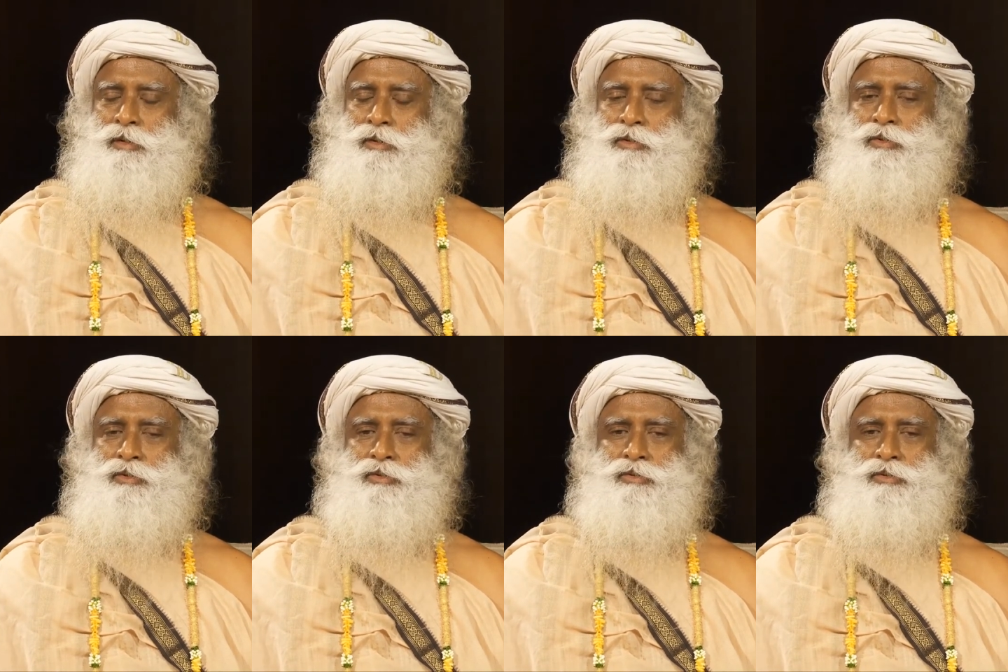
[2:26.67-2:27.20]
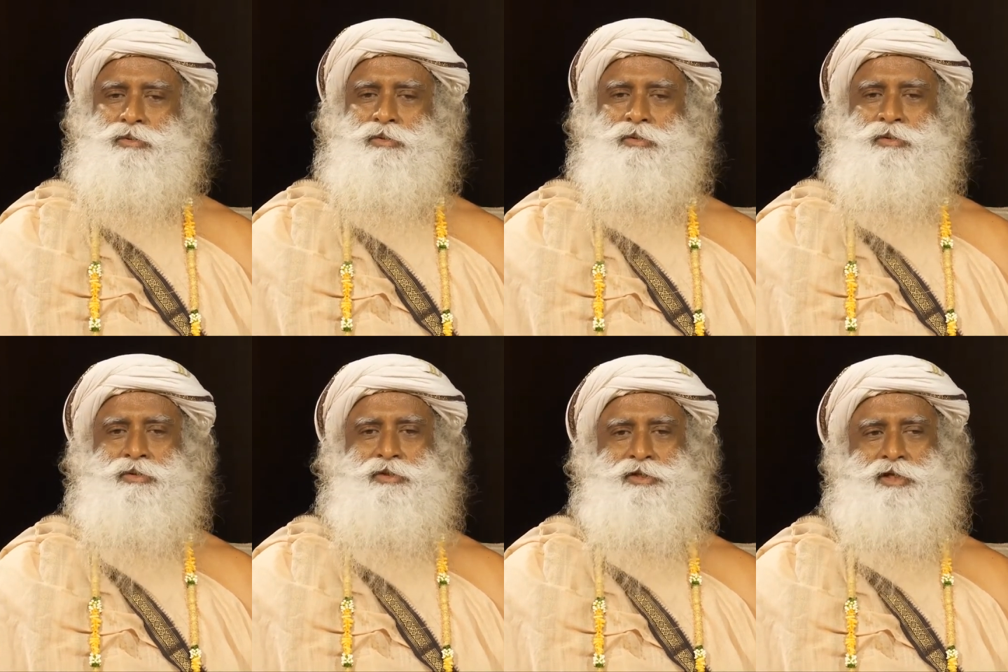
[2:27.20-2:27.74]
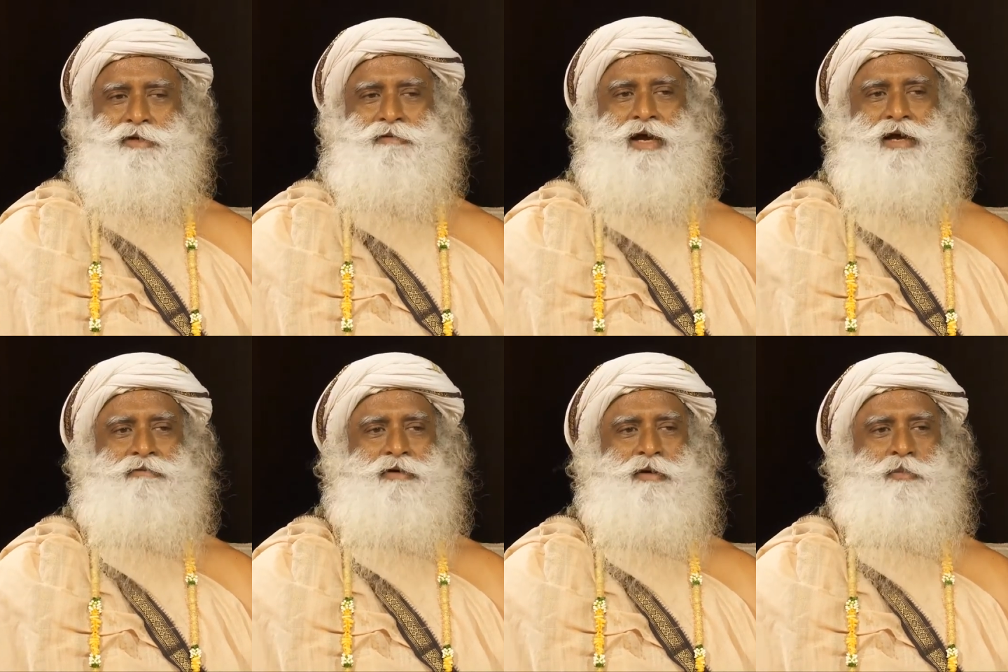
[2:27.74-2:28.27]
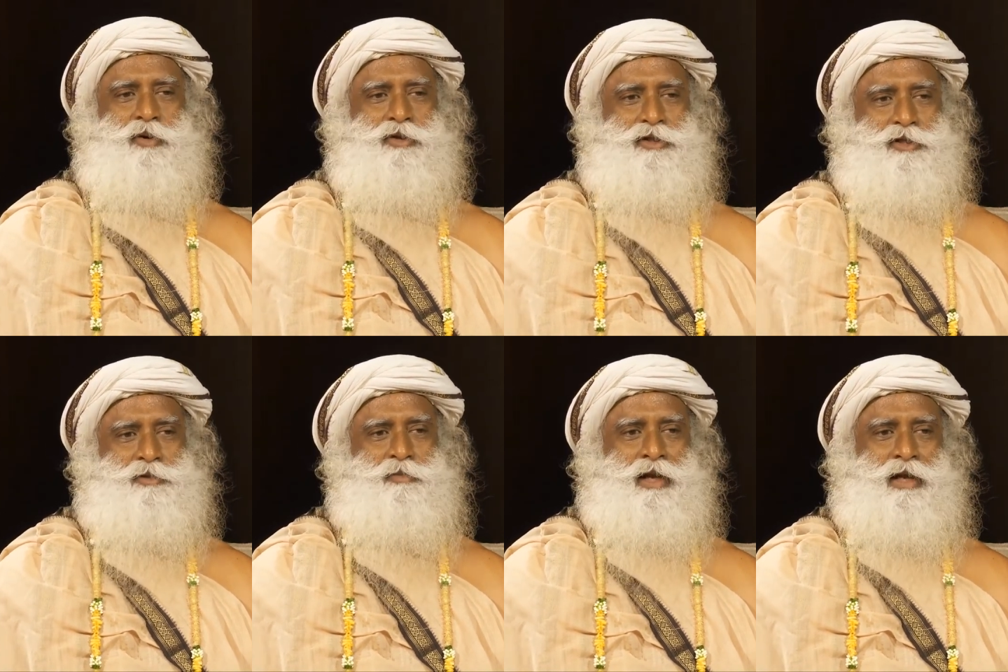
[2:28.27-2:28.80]
You survive upon
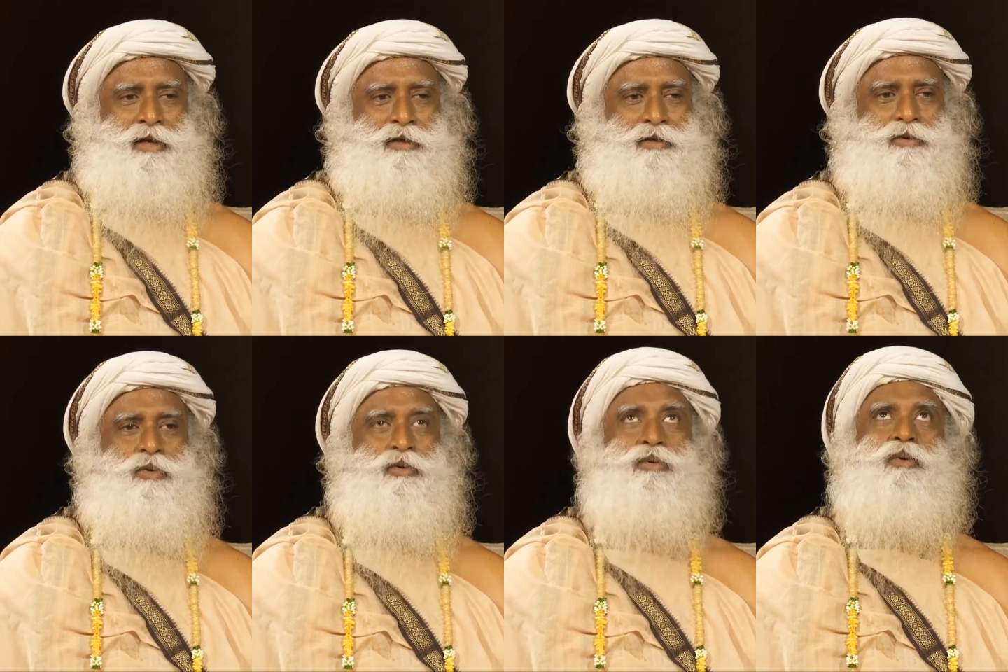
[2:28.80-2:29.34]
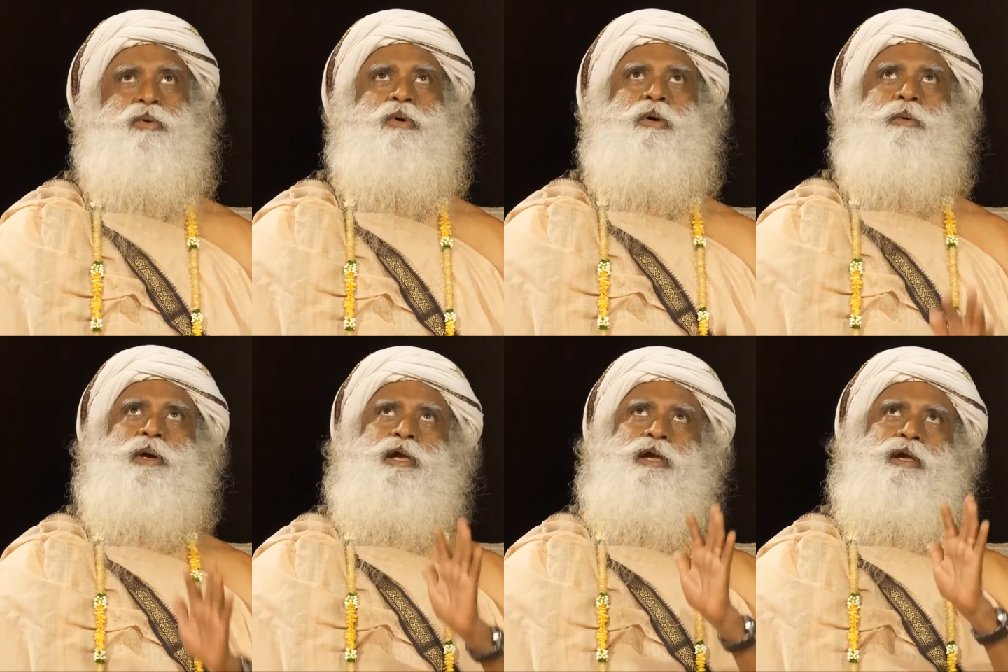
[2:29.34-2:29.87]
this planet, don't go away.